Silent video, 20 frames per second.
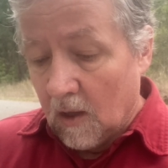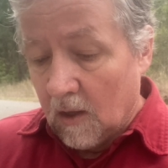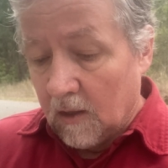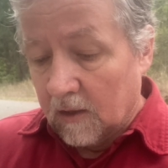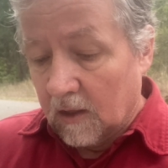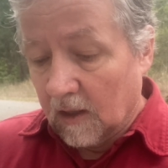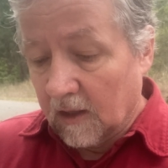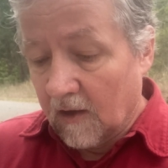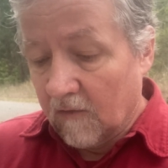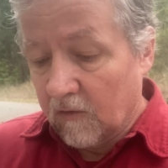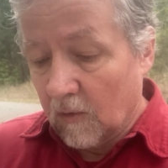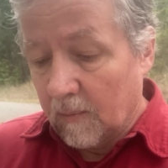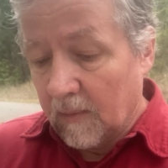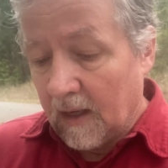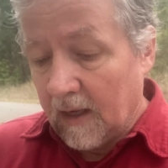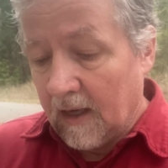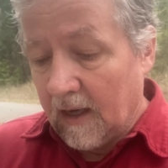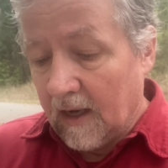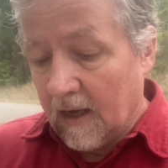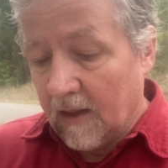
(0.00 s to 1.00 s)
Deliver
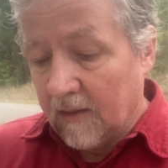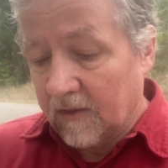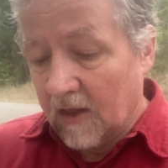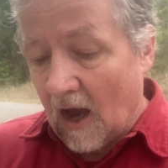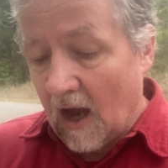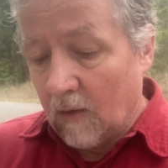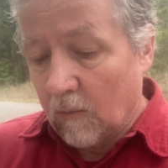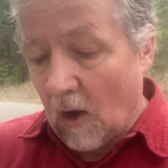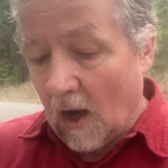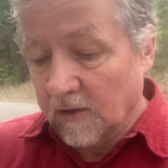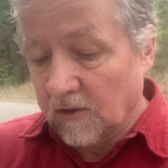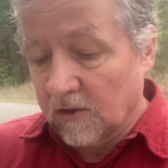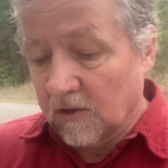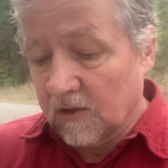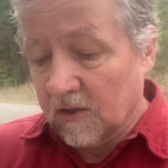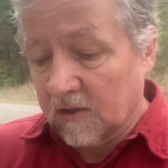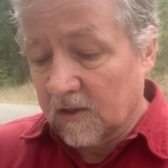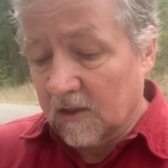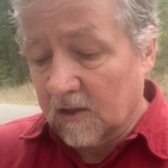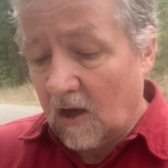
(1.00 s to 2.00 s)
me in thy
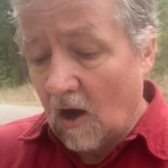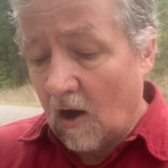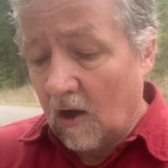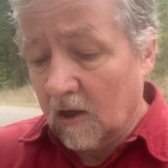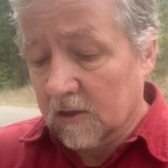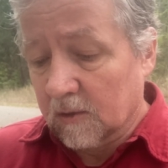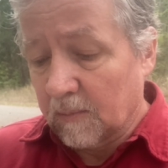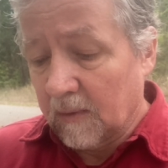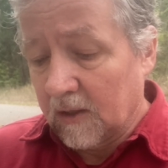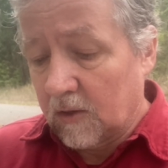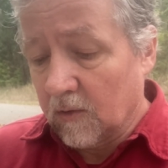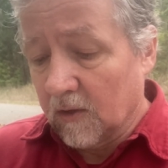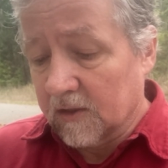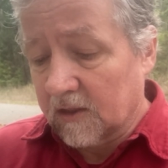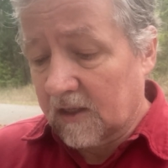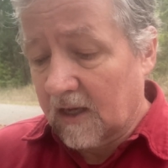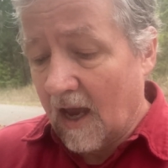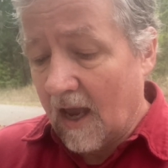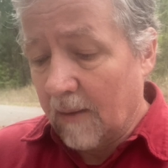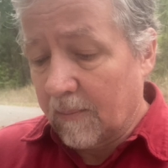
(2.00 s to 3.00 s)
righteousness and cause me to
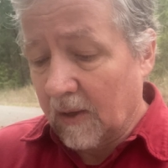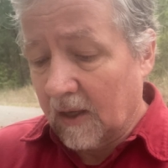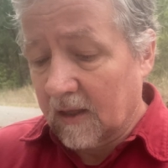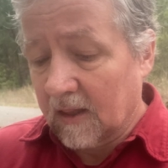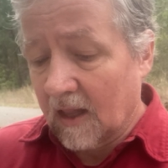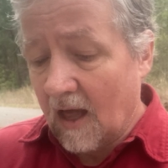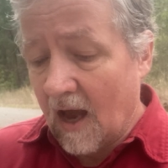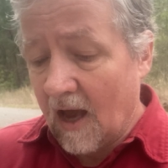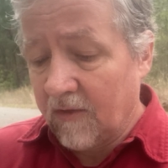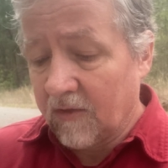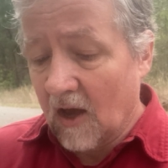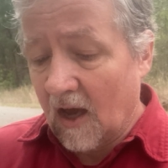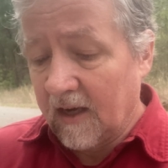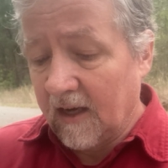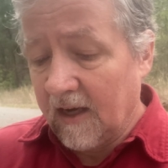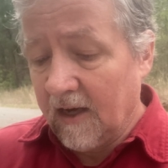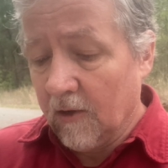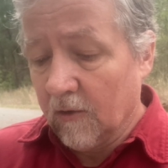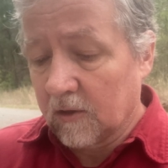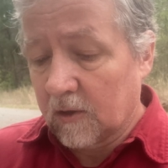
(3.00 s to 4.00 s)
escape. Incline thine
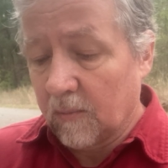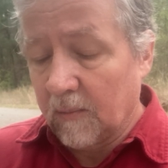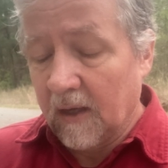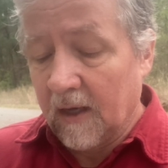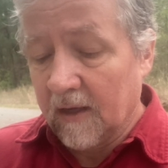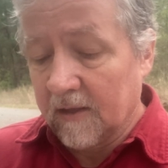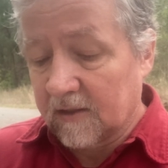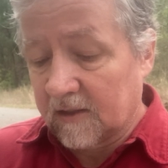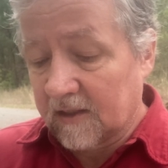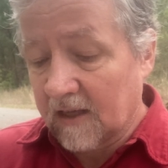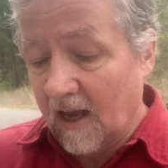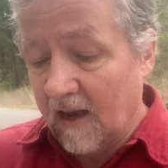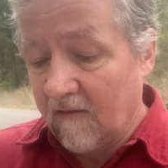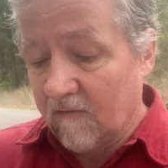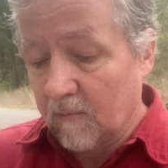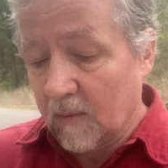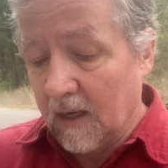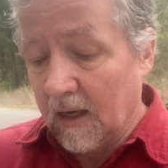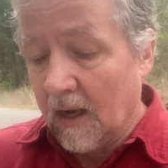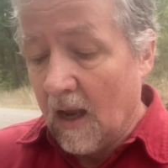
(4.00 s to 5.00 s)
ear to me and save
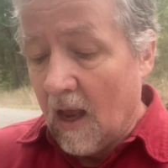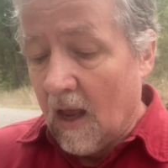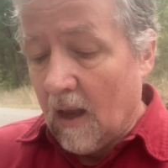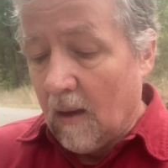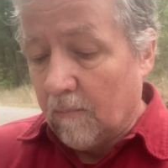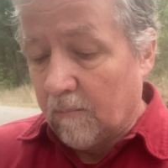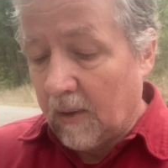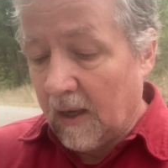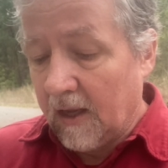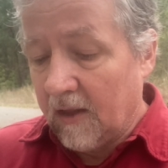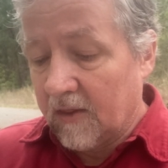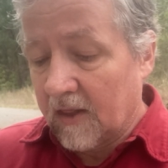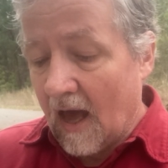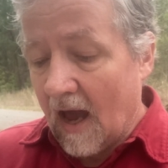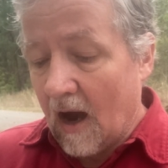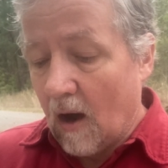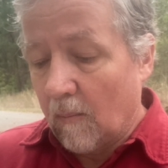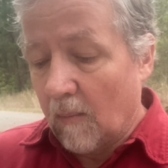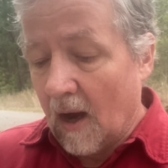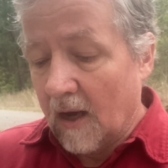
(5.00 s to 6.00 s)
me. Be
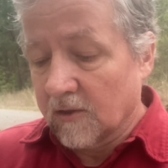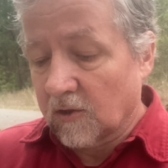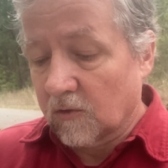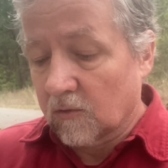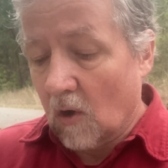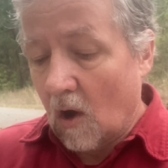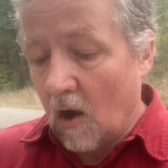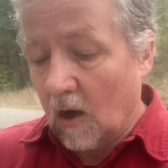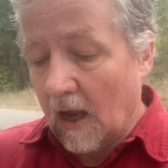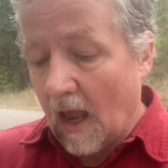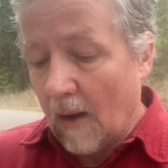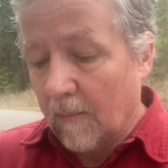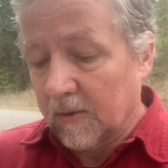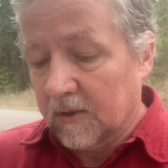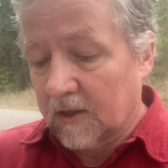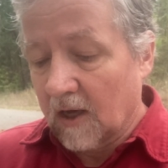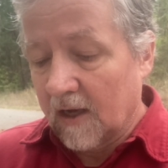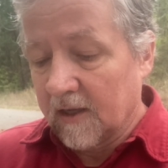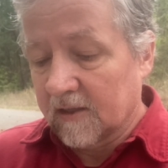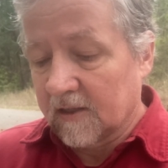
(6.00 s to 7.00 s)
thou my strong
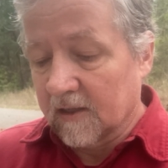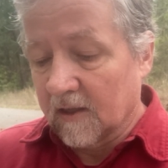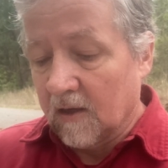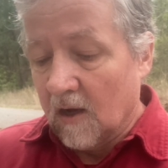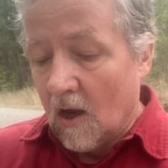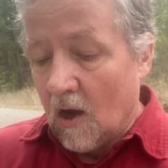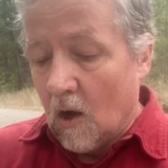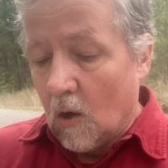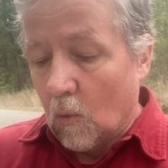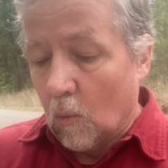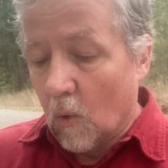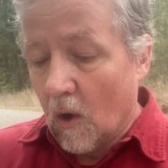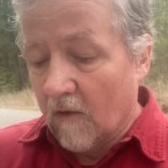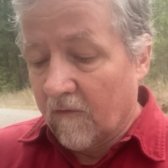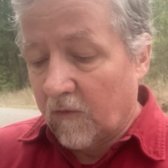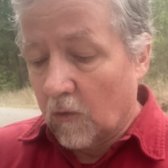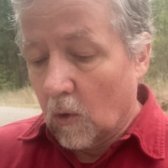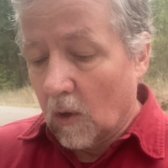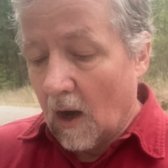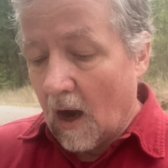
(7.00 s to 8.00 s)
habitation,
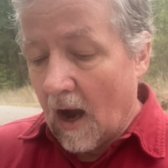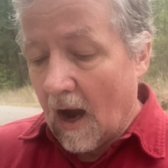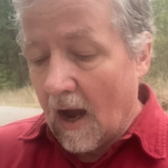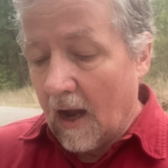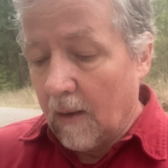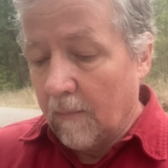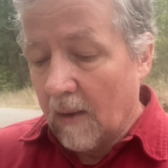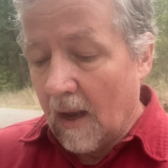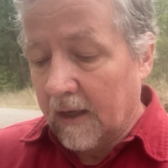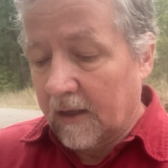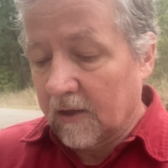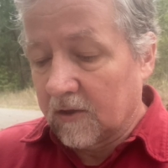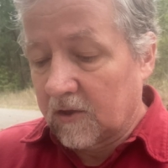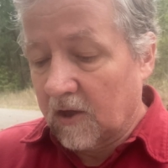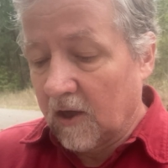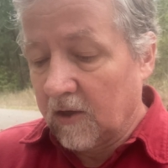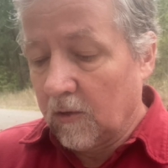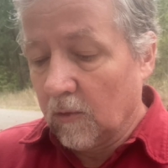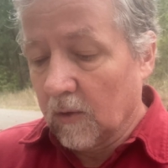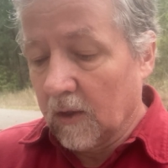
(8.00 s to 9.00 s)
wherefore I may
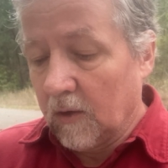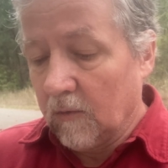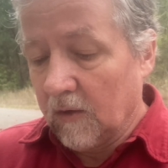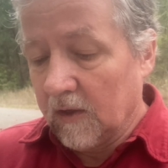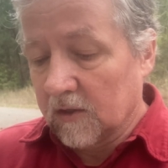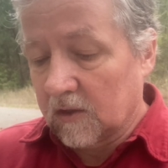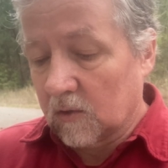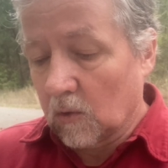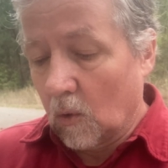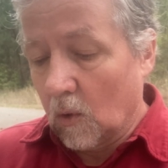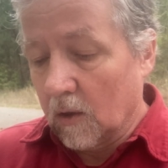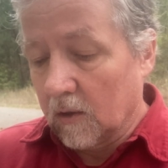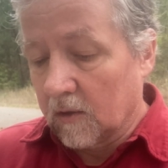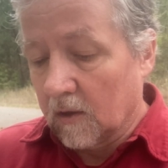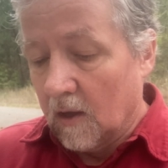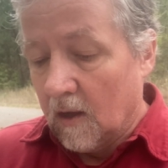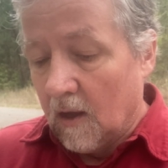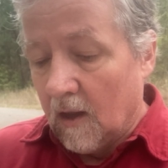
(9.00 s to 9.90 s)
continually resort.